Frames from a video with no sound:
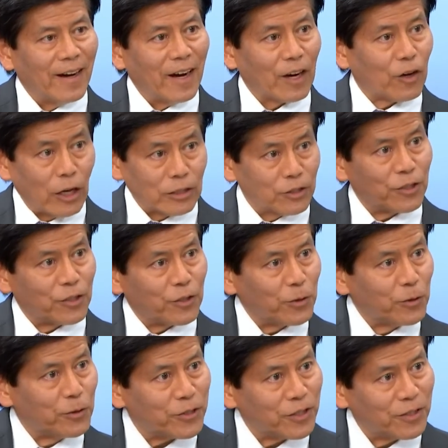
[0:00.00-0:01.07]
a
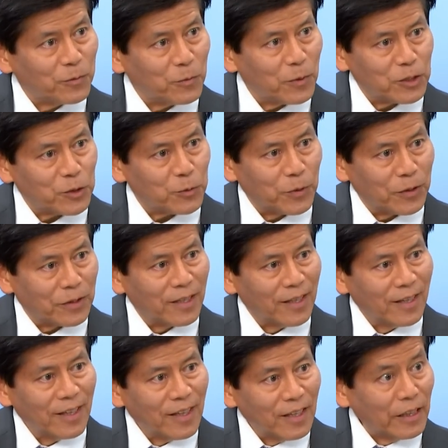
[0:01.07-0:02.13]
constitution which would
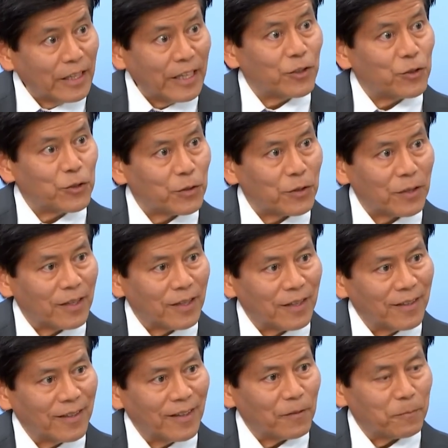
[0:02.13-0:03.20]
lead to
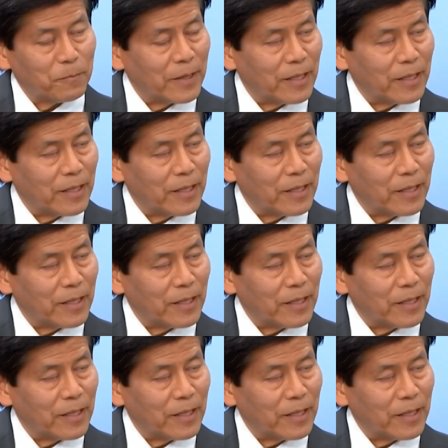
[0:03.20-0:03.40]
a